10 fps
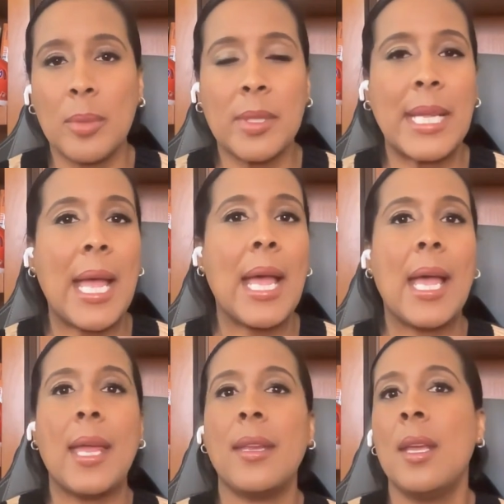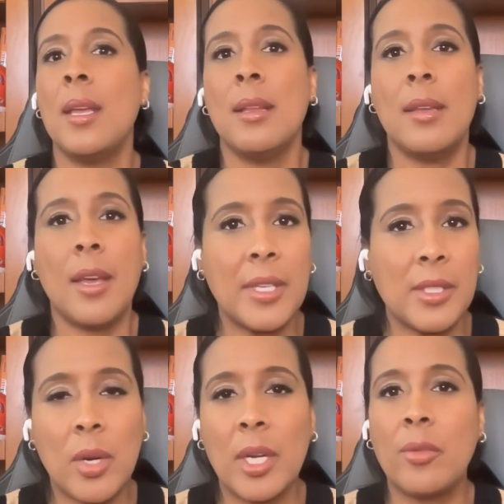dad.
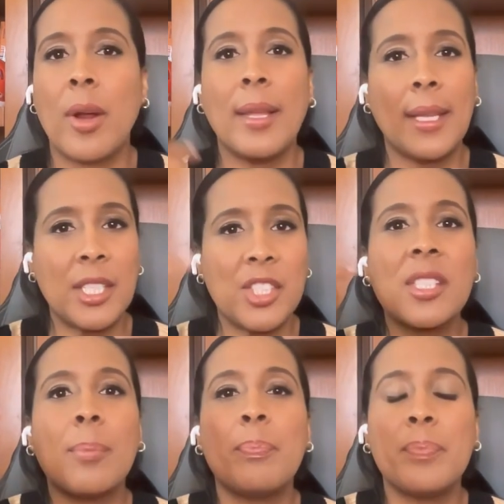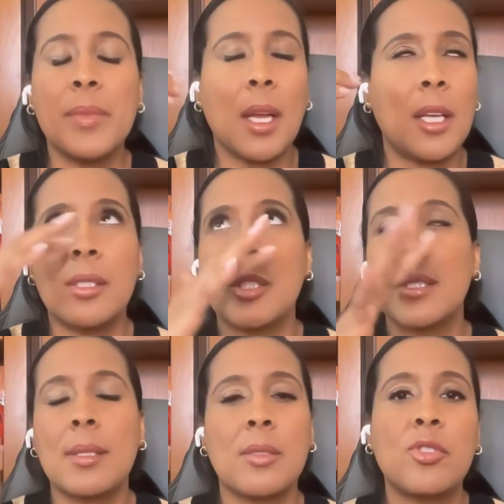Nothing's going right. Like, it's just a, a
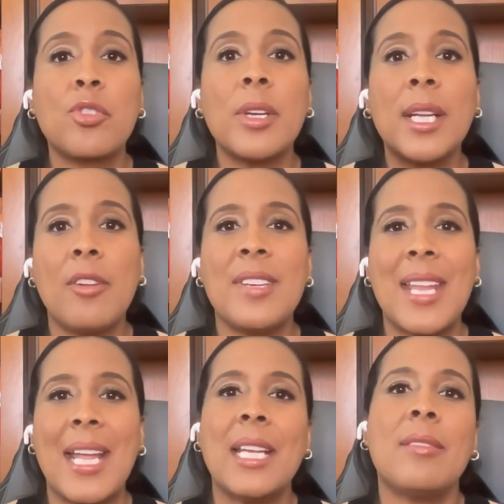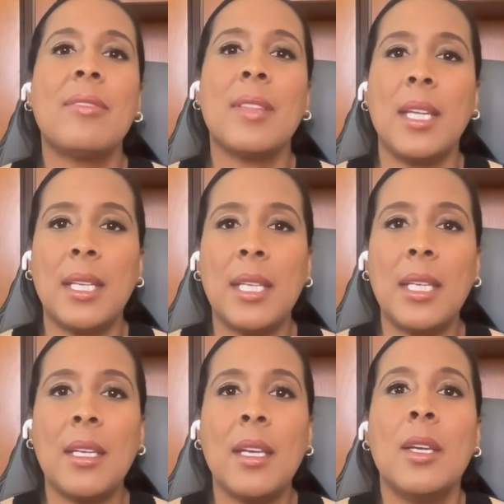string of negative
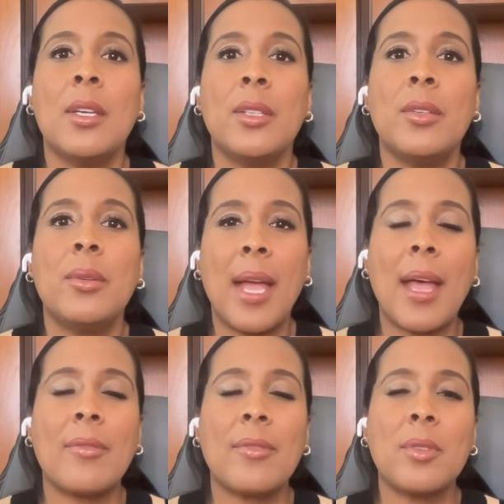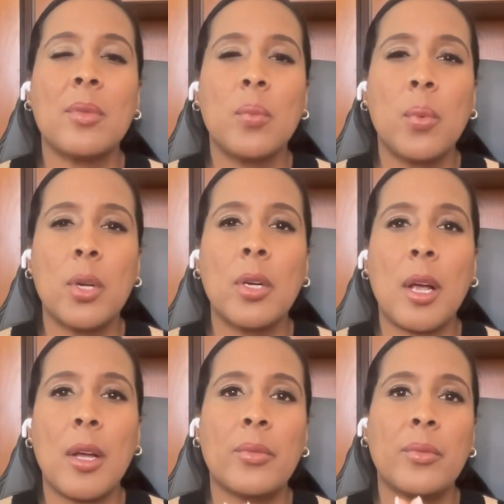thinking you have to work
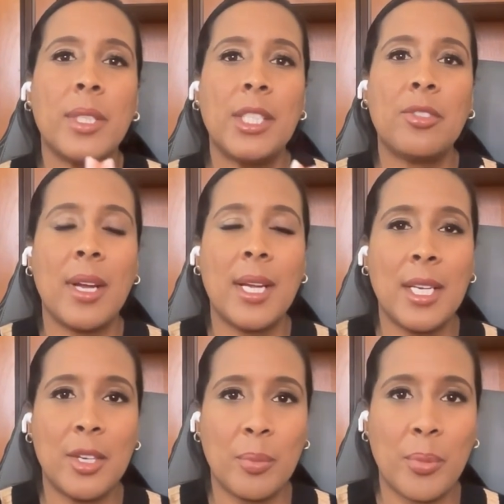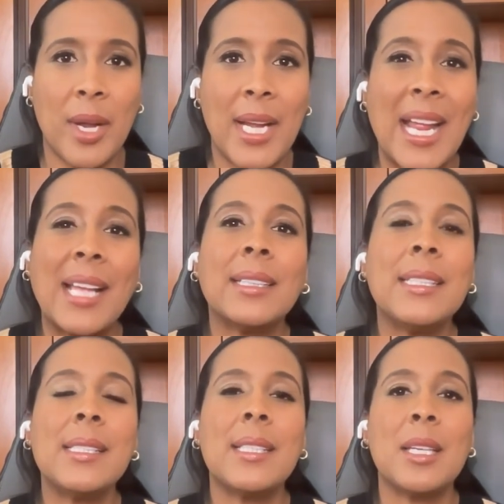on retraining your brain at
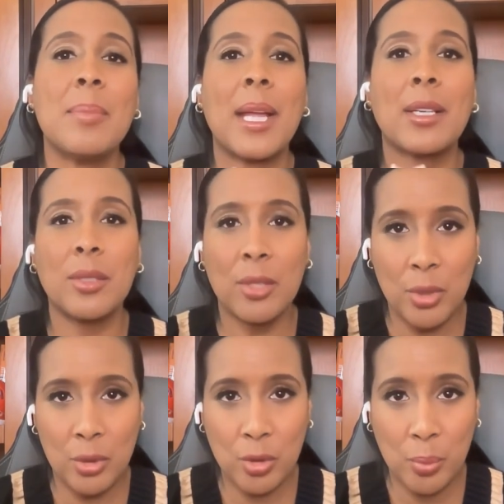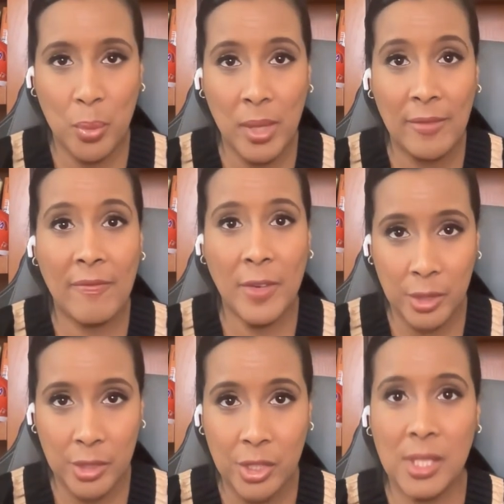least to get back to the neutral point
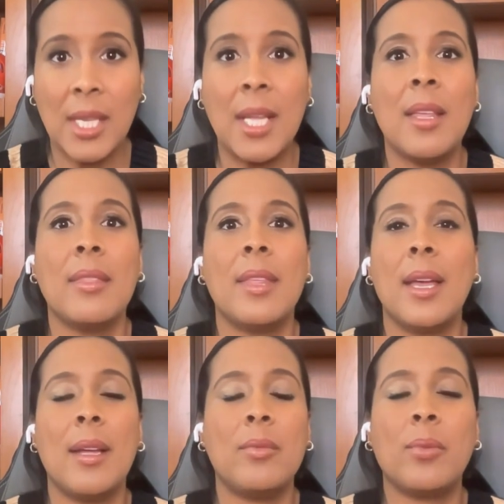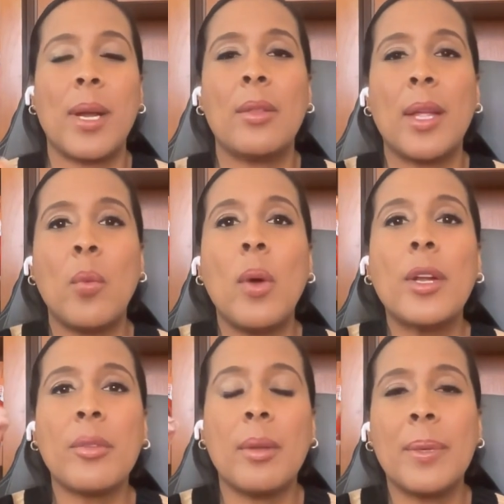first uh, right like what
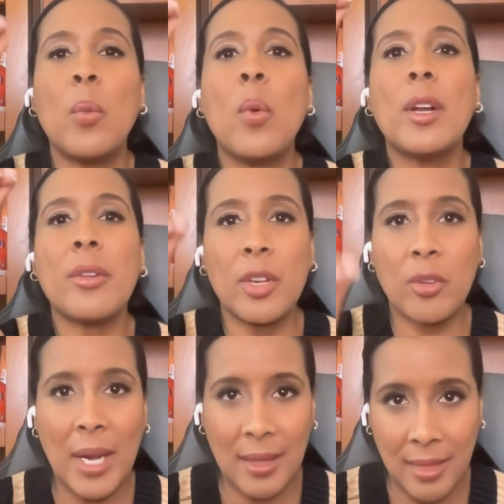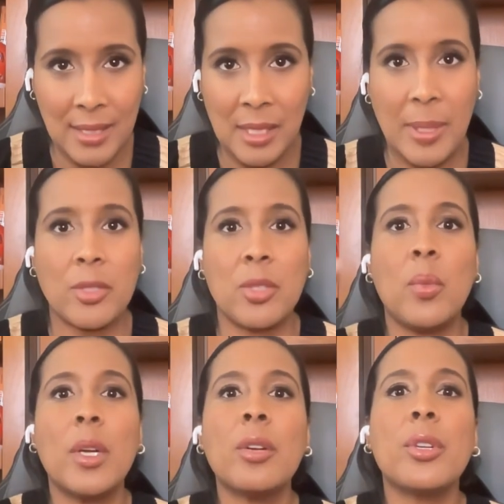are but what are the great things about you
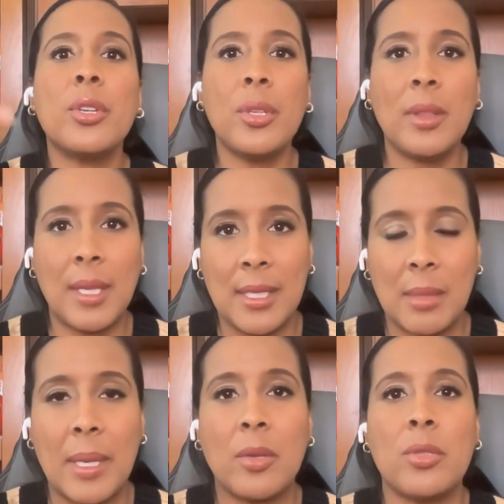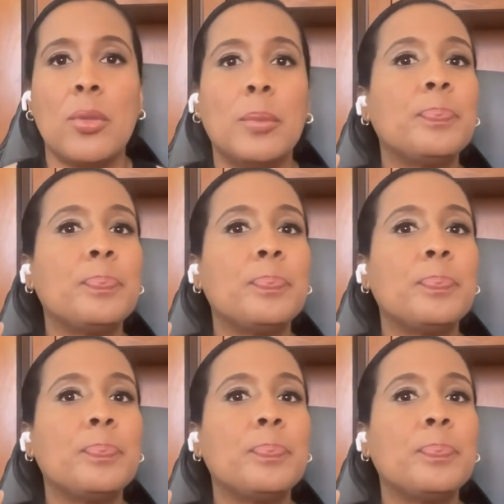what are the good things about you